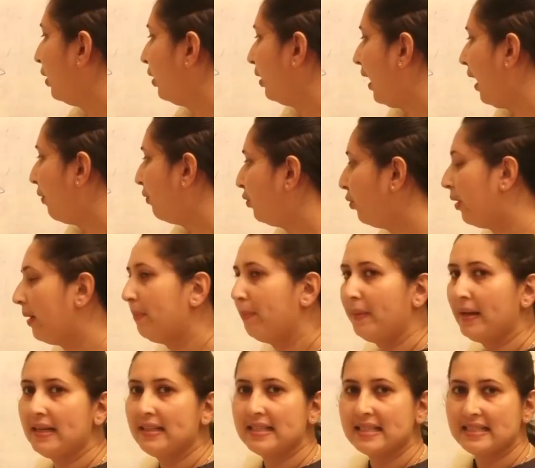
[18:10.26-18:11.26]
You have to
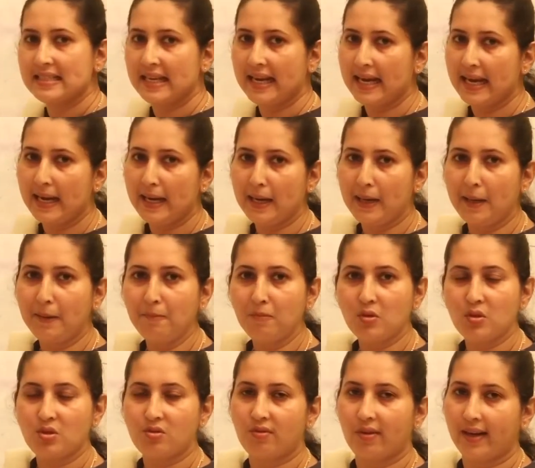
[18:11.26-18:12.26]
repeat the same
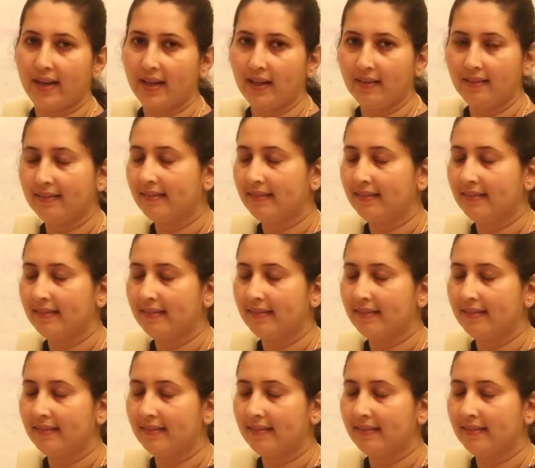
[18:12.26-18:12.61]
string